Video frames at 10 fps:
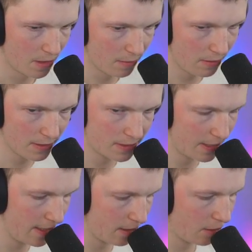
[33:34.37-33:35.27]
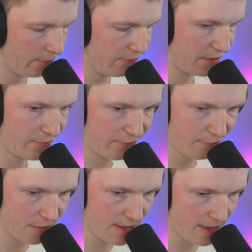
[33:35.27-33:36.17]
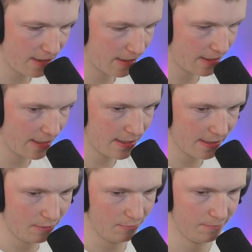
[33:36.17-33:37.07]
Right, let's take config 3. Gear down.